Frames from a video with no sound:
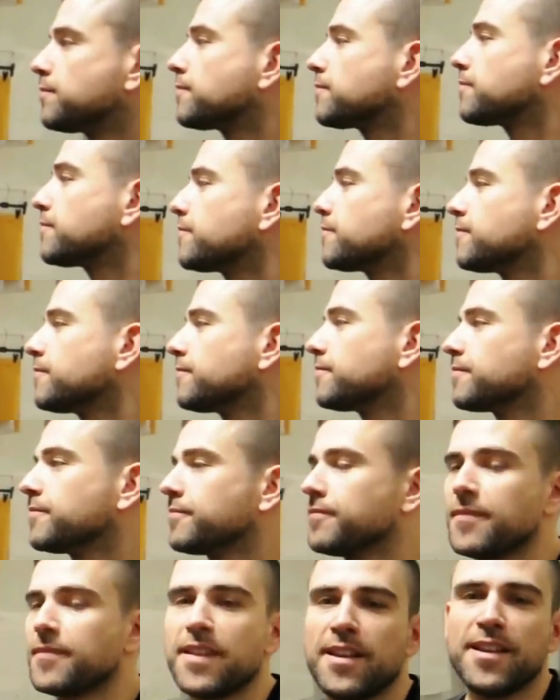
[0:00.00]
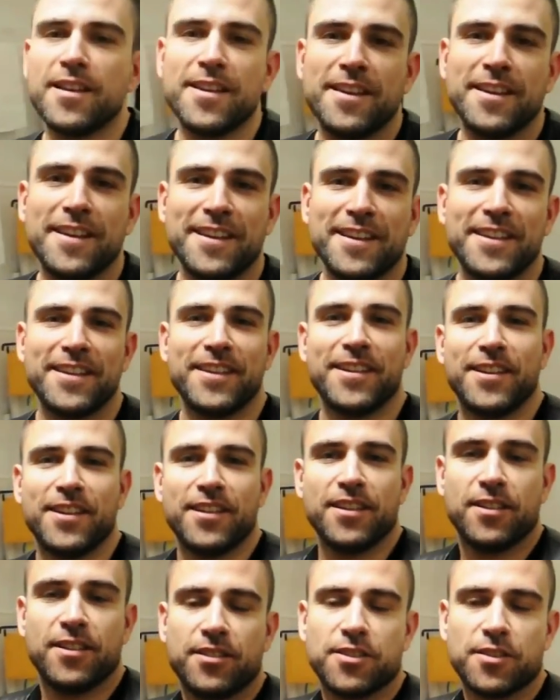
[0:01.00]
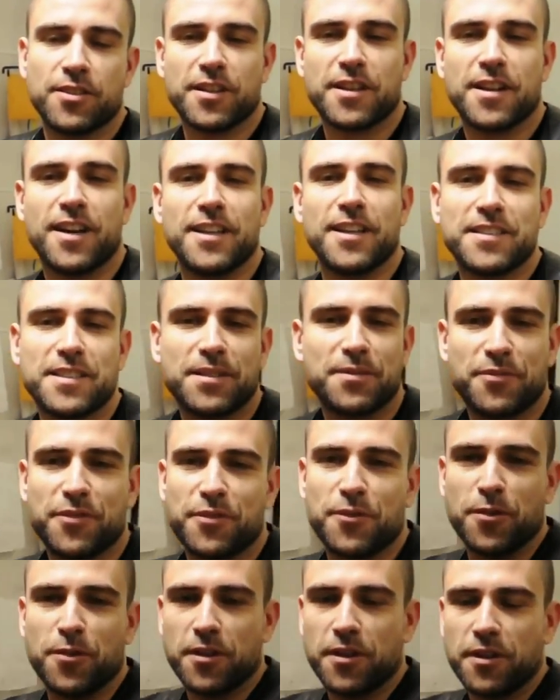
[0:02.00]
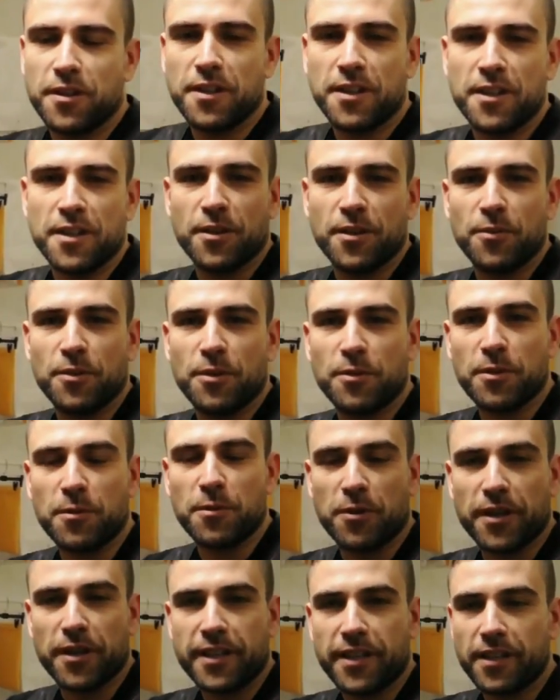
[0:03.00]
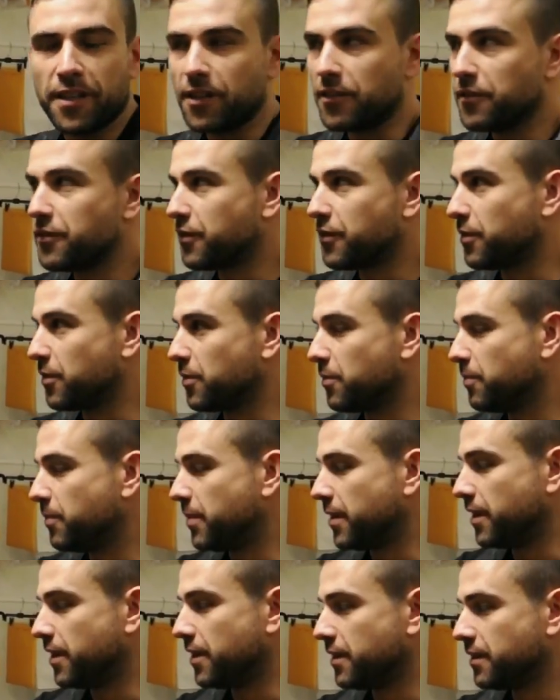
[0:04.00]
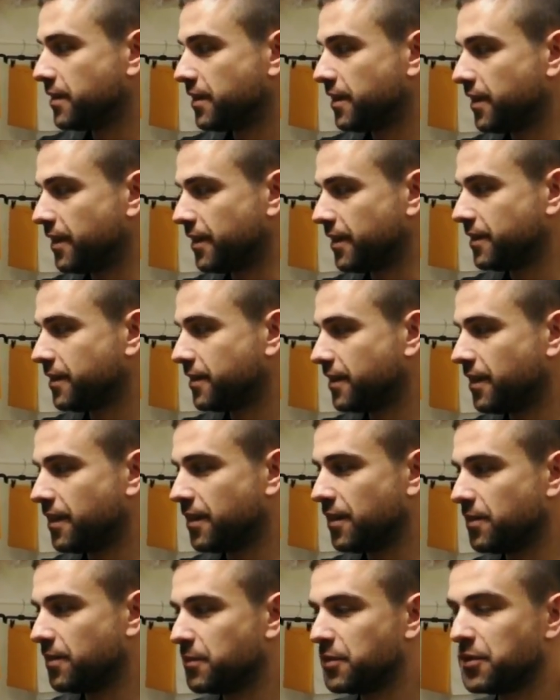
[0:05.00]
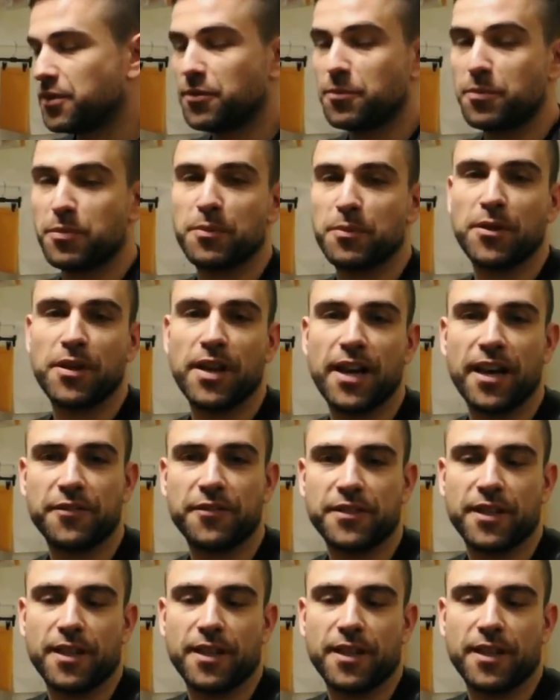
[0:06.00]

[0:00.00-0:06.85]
saw as a child. With talent like this, you can see why he was chosen by Beyonce to design this iconic costume.